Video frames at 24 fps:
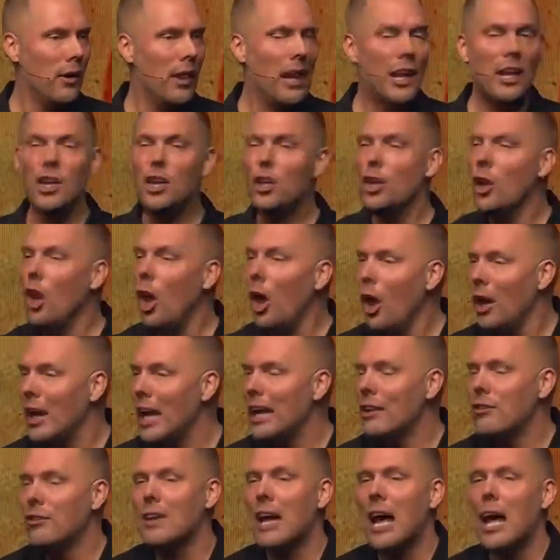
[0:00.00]
That none,
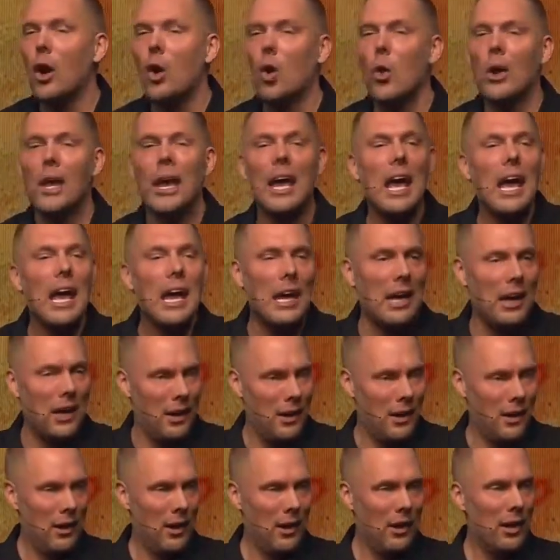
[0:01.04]
it's not okay
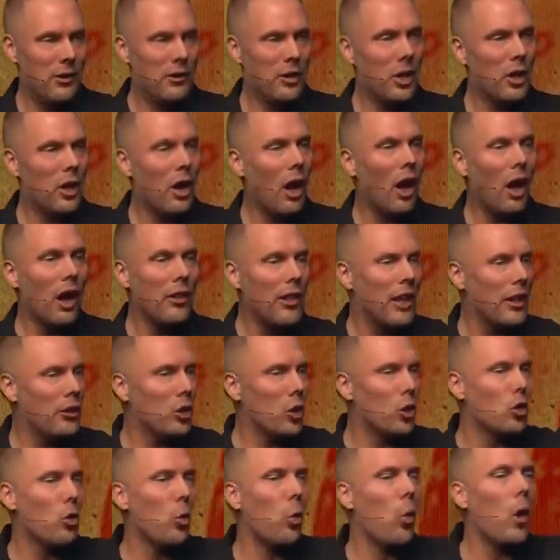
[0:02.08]
to God that
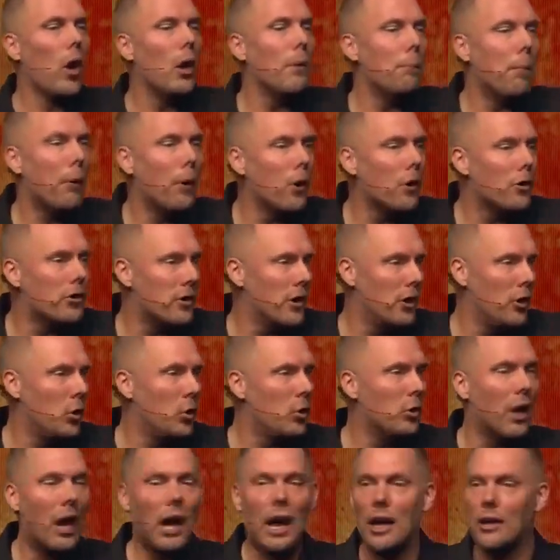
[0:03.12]
there's one person
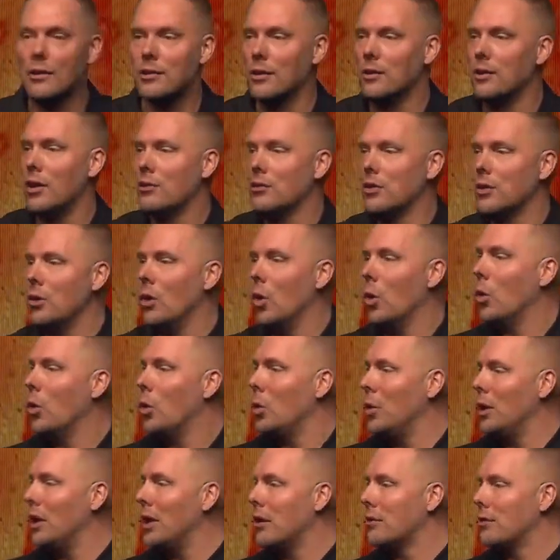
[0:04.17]
who dies and doesn't know
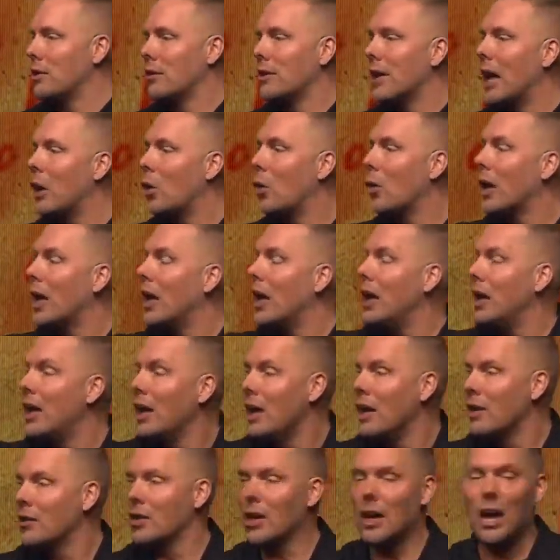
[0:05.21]
who he is. It's not okay
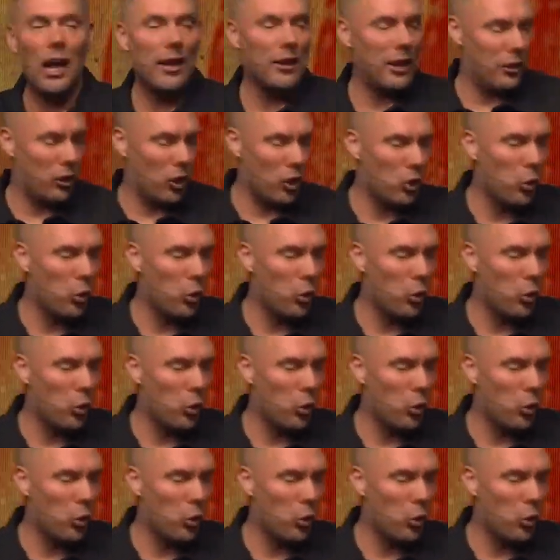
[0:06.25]
to God that